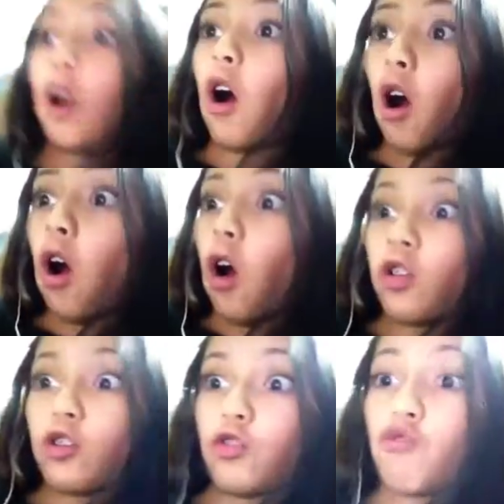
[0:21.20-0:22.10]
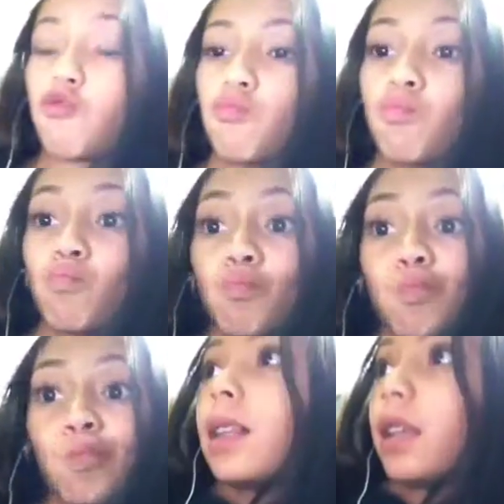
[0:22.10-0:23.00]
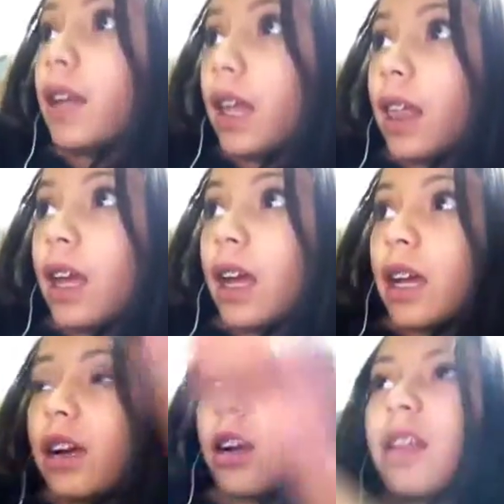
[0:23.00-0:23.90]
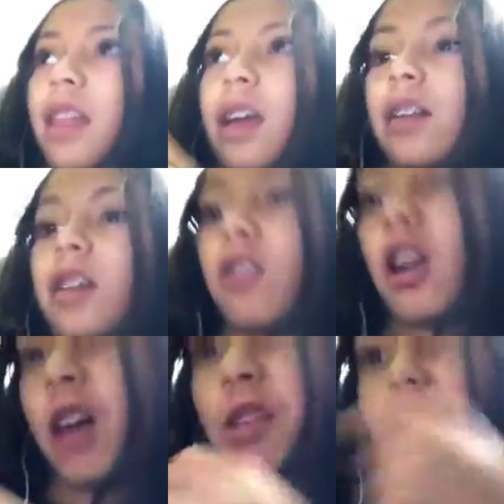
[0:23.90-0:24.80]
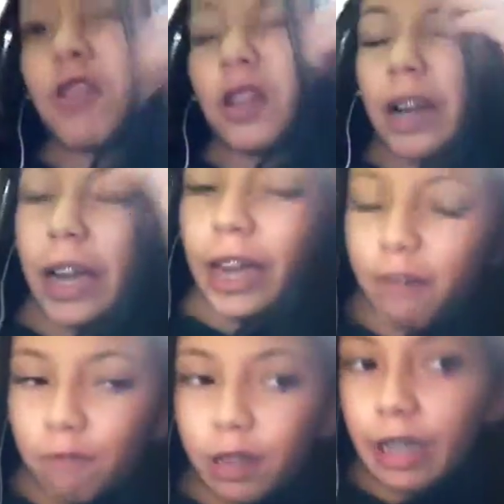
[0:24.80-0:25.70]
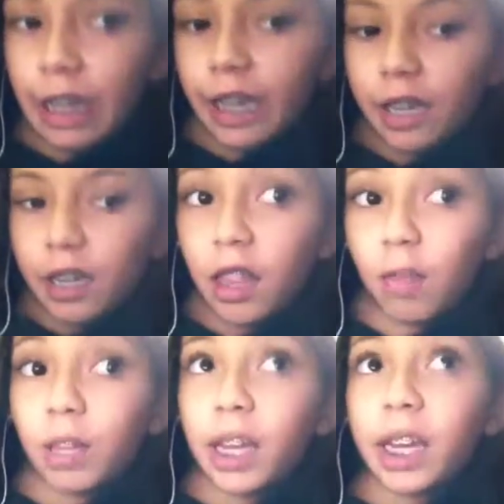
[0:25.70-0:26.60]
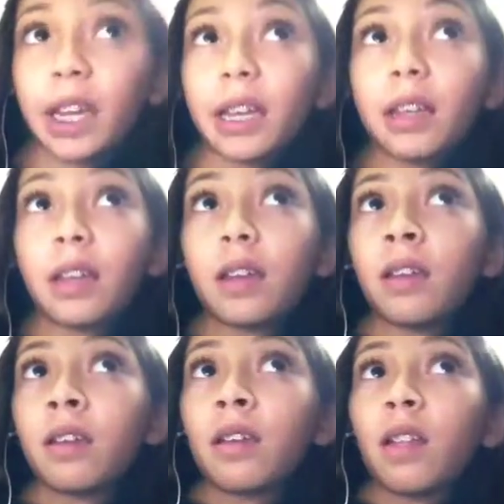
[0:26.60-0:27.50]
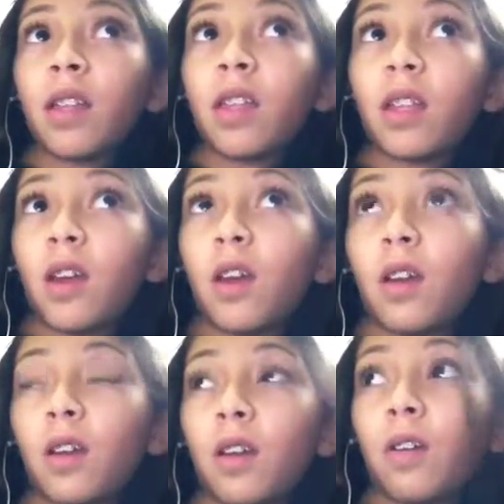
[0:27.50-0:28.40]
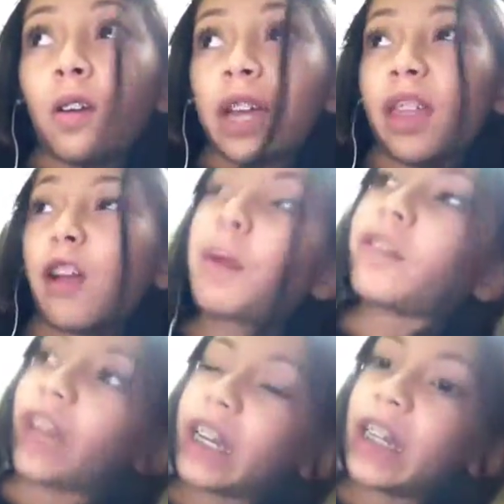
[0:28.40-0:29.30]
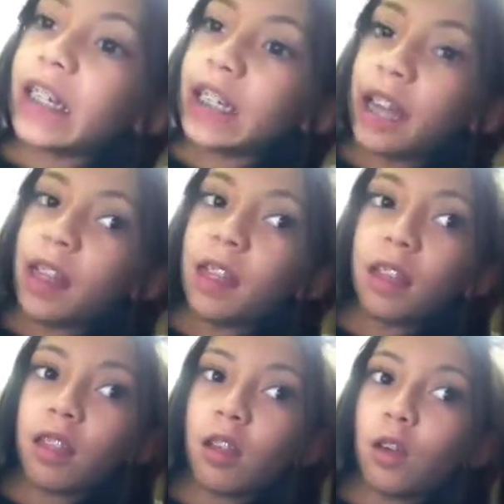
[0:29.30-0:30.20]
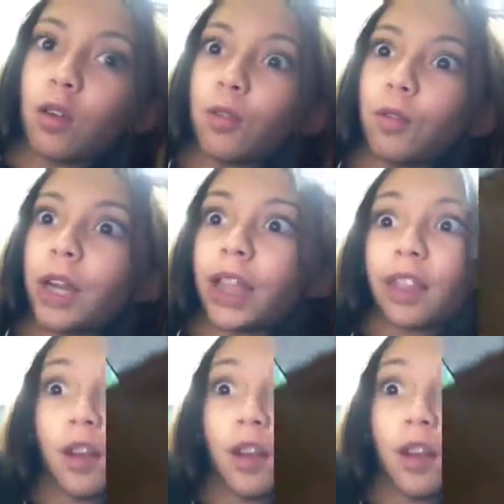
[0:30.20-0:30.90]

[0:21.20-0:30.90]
dollars. The next thing I got is like a little cubby drawer. I can't really explain it so it's on my vanity desk. So let's